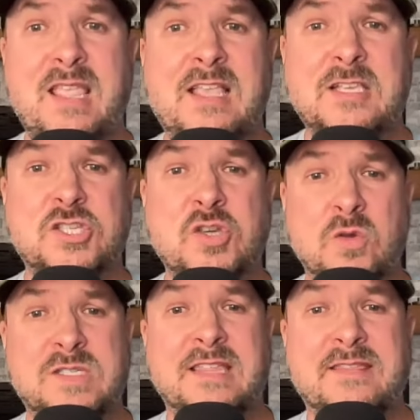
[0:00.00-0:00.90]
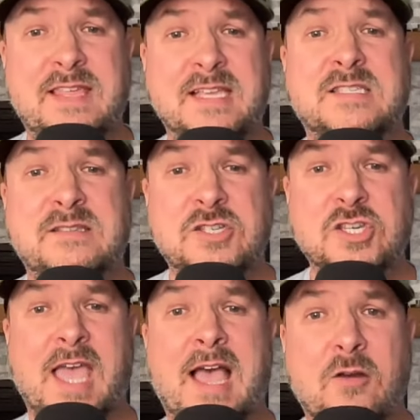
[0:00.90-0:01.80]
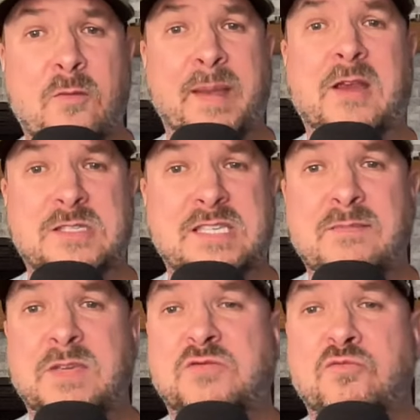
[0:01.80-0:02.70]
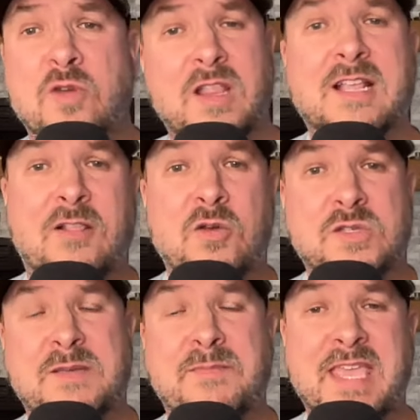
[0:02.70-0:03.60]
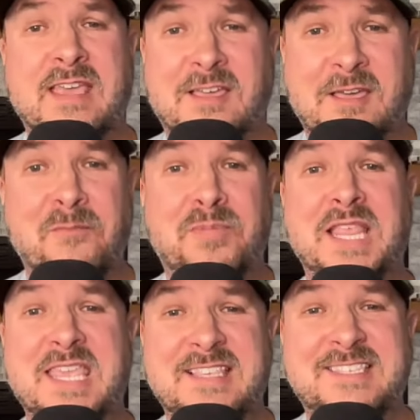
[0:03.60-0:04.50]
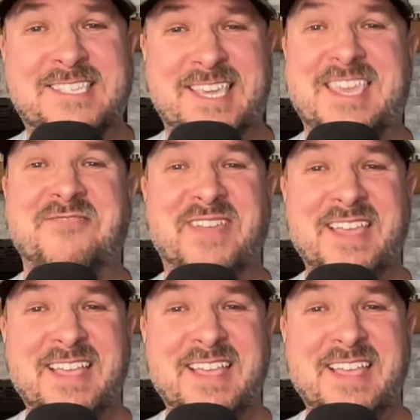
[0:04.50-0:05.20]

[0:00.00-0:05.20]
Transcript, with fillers: it shows that this Chicago Bears team is really close to being a complete team.